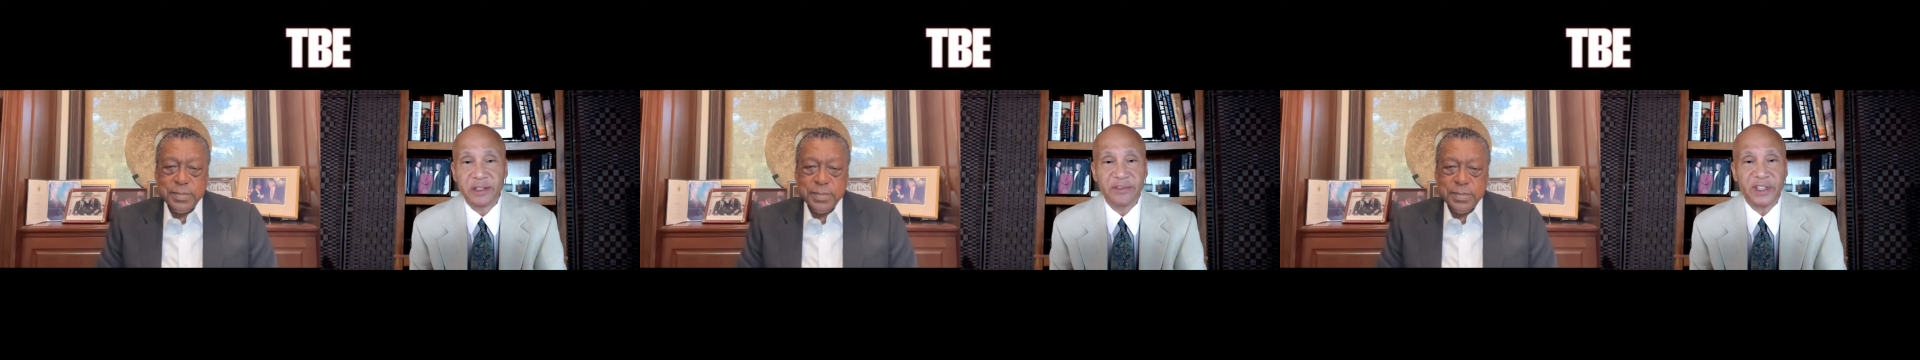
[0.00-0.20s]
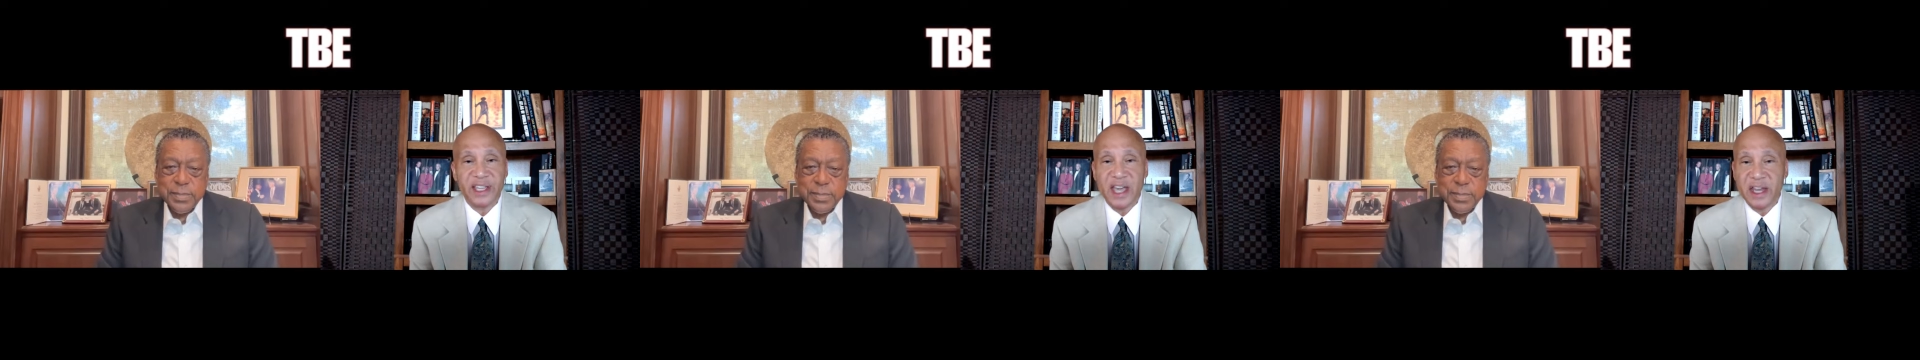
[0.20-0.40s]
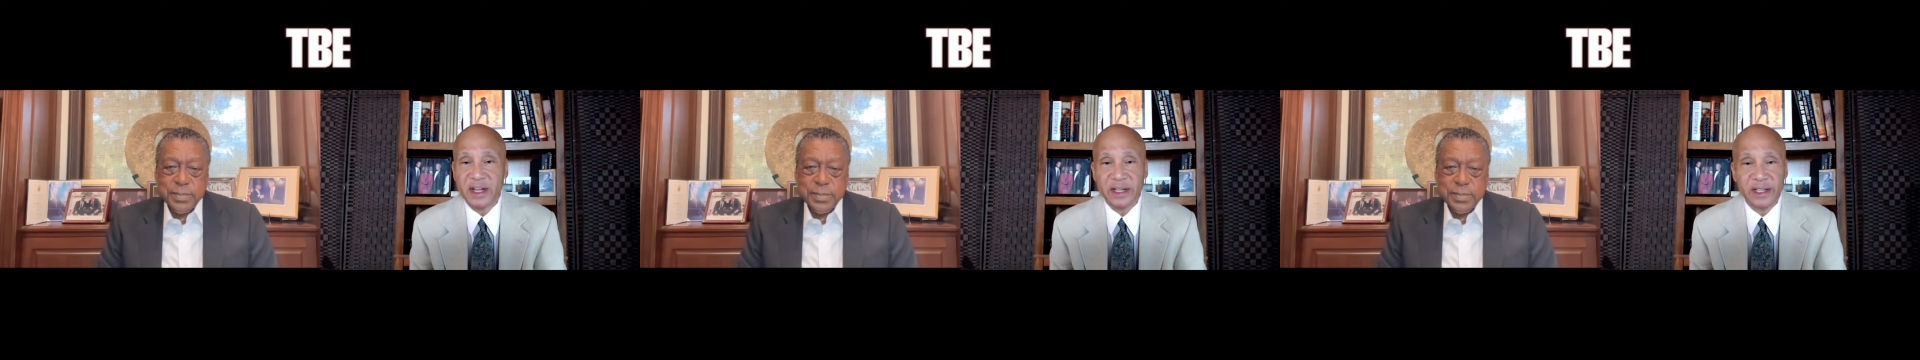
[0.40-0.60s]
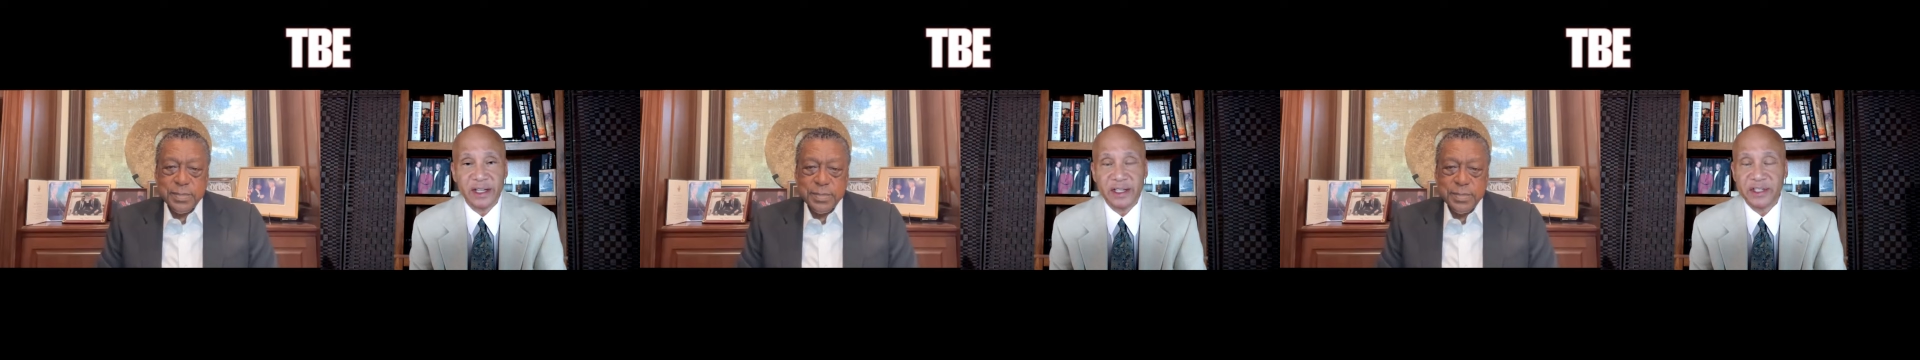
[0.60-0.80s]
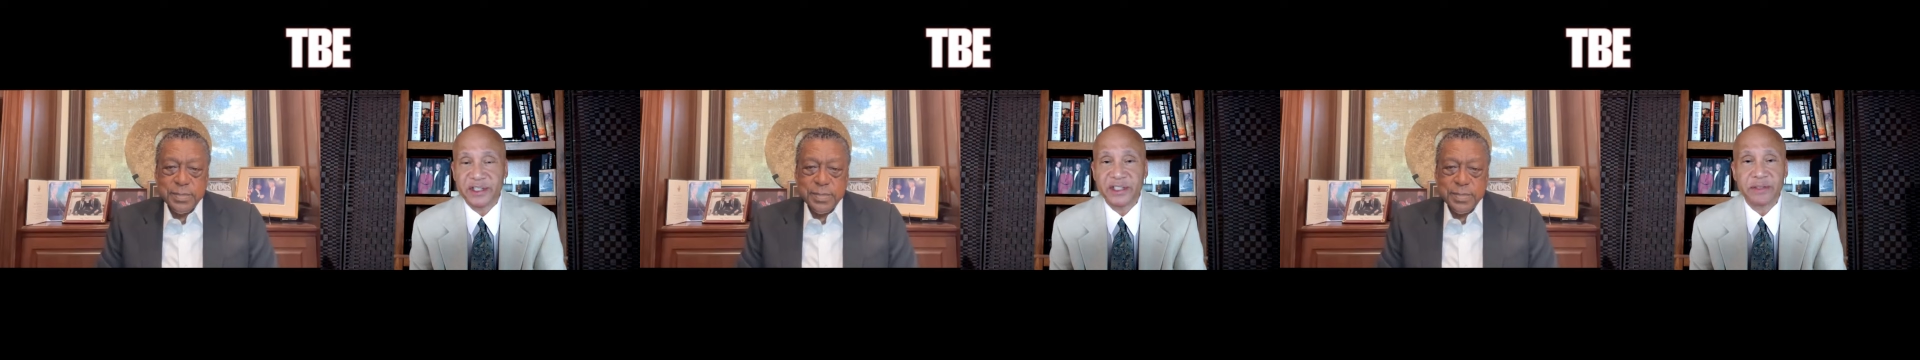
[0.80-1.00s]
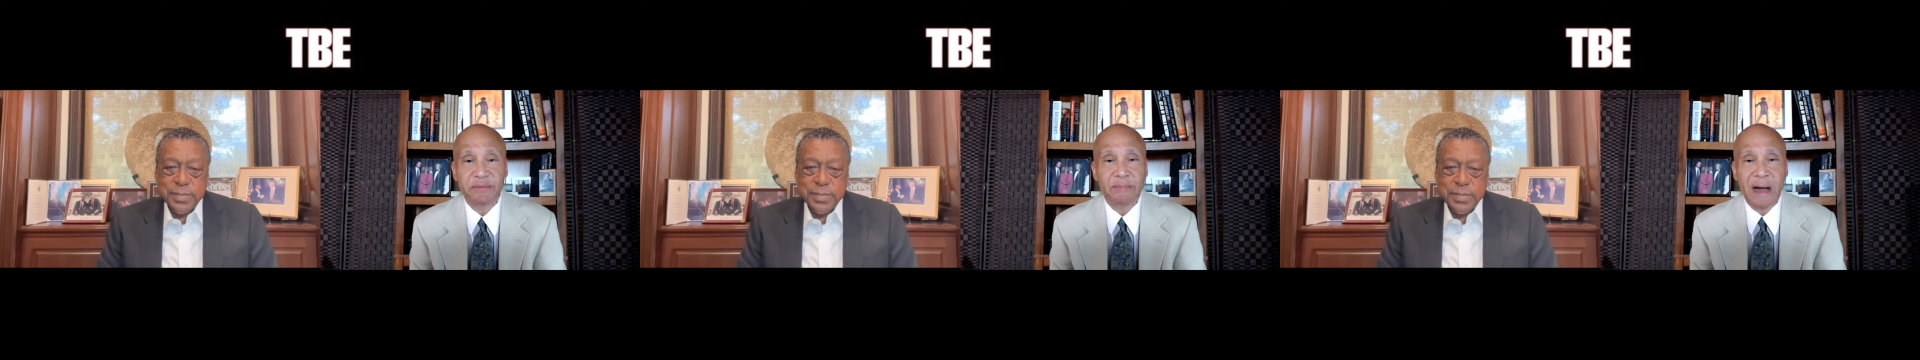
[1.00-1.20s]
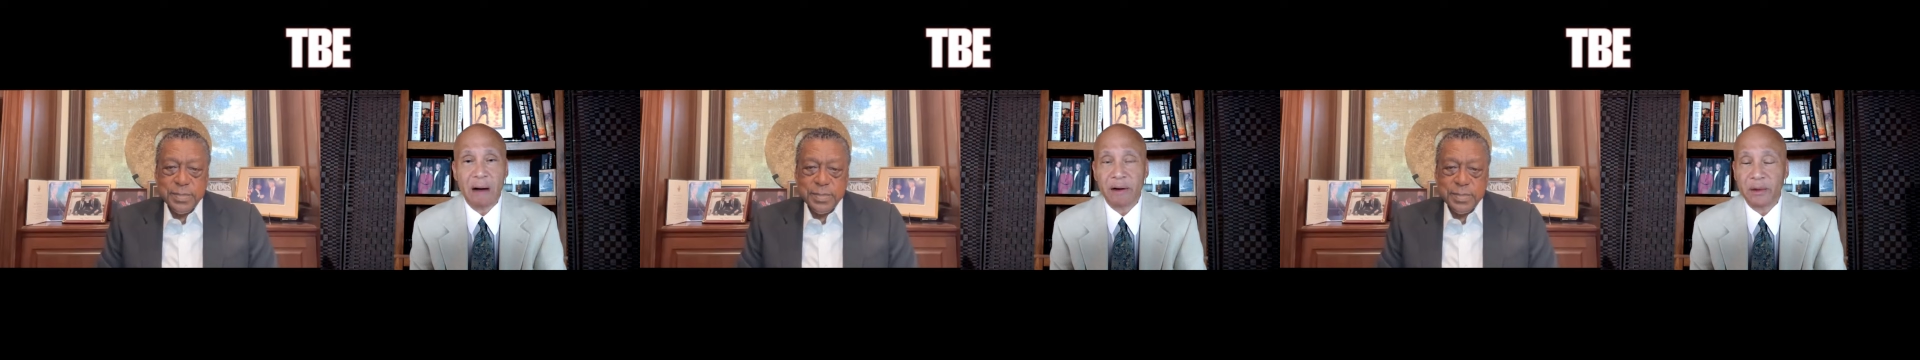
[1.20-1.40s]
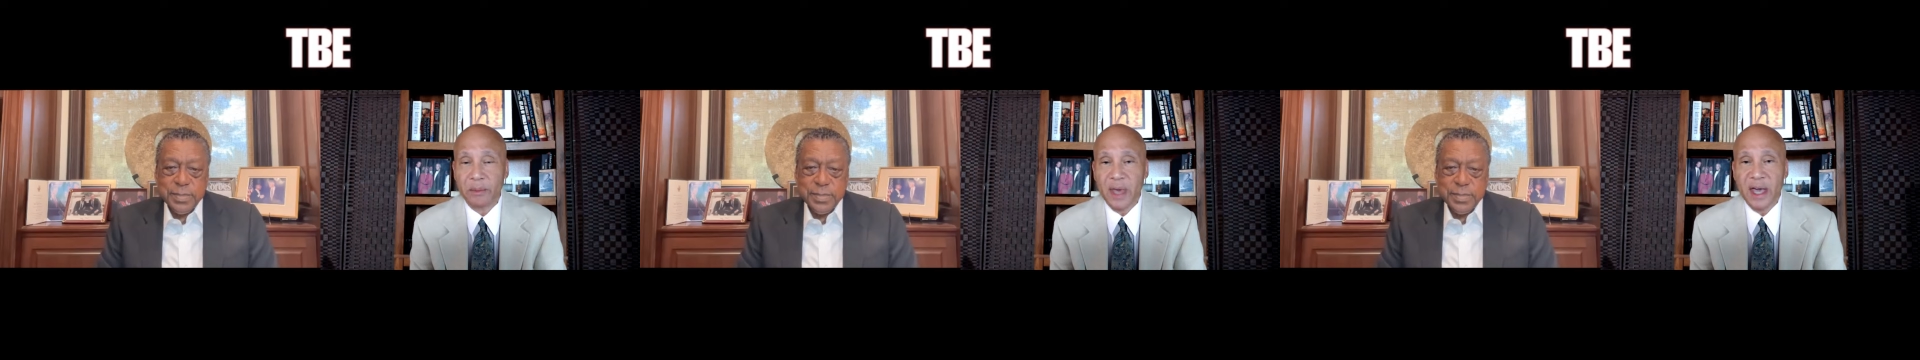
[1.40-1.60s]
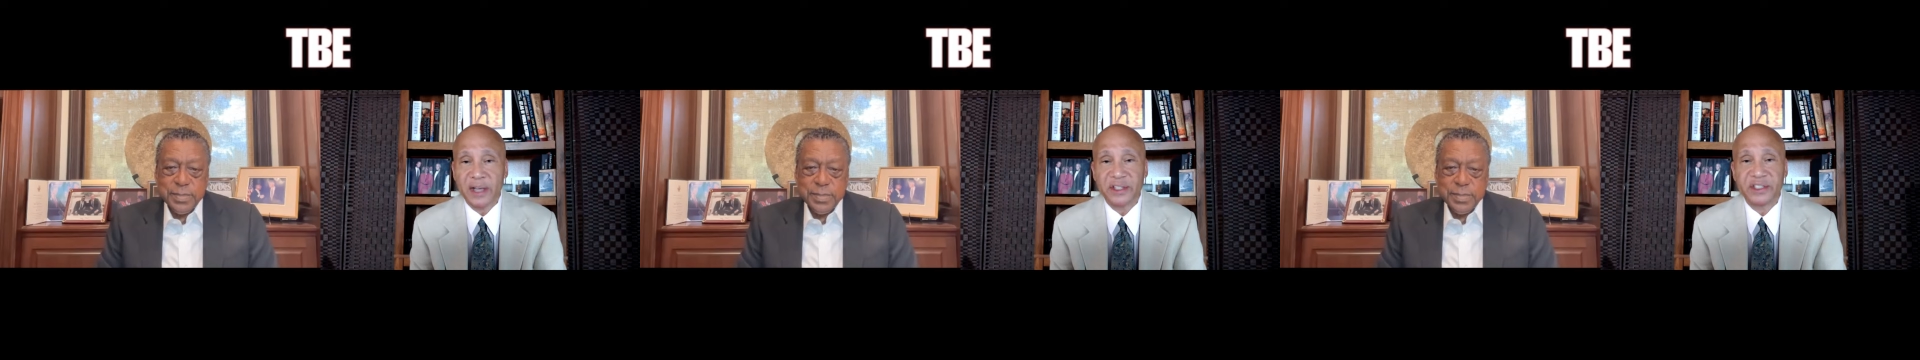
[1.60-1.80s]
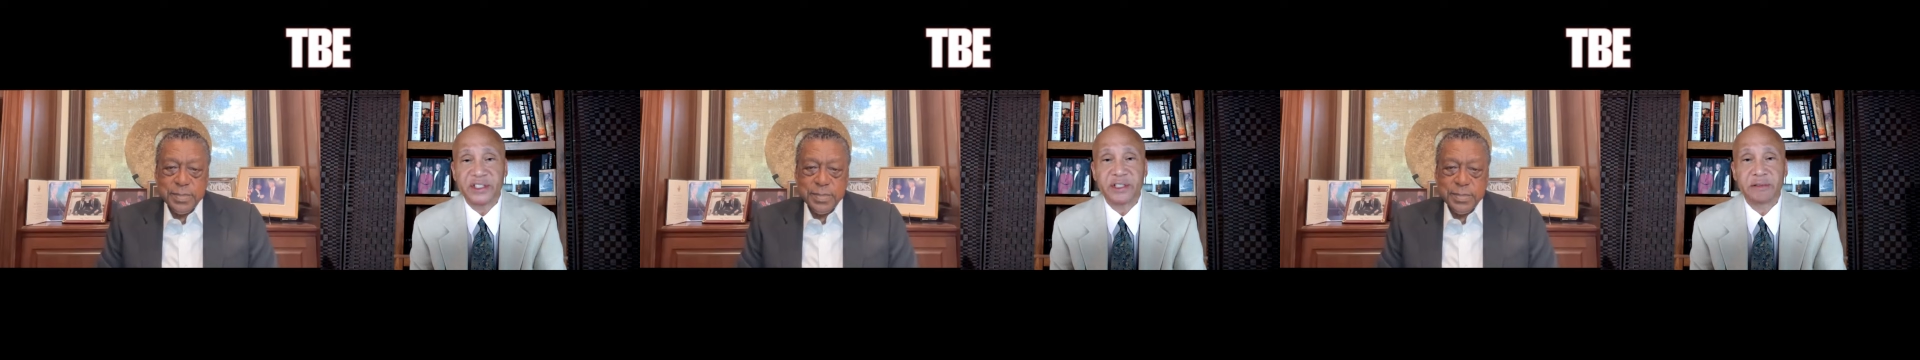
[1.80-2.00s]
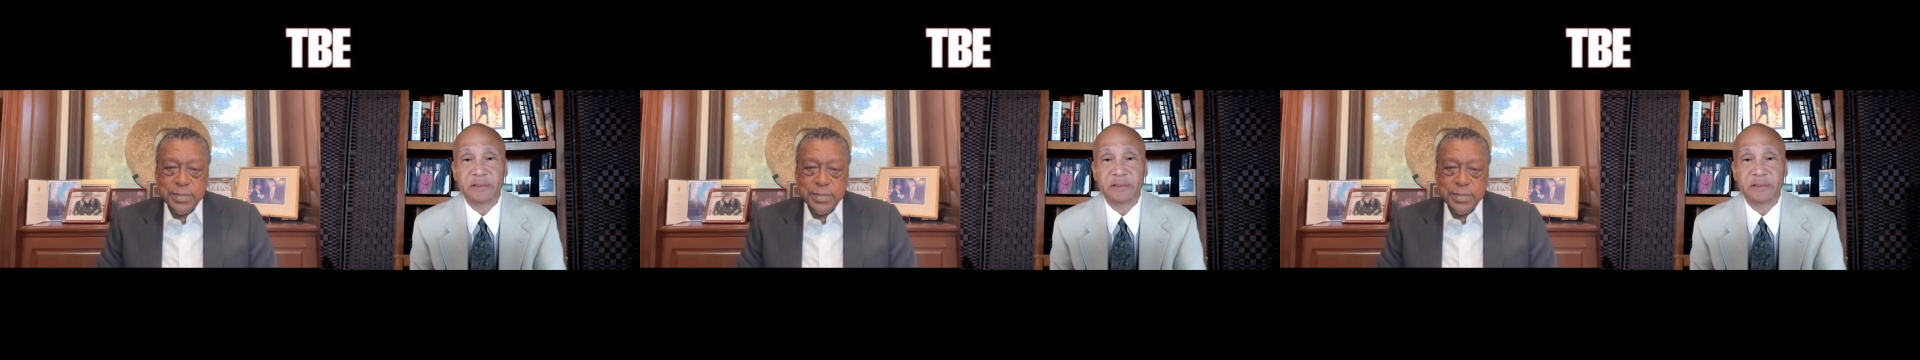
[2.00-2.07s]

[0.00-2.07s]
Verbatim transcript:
Speaker 1: of the Kennedys, Malcolm X,